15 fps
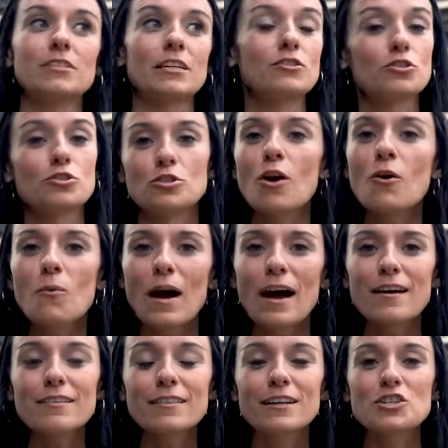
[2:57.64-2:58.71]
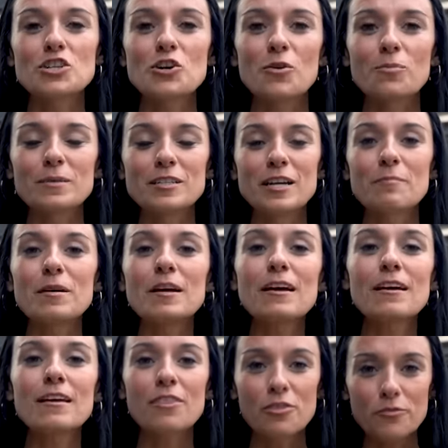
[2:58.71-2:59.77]
did so well that she opened up
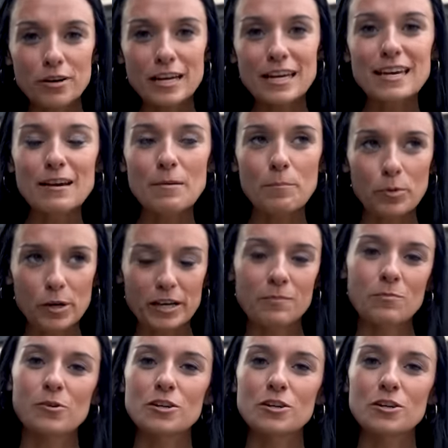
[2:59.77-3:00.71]
3 brick and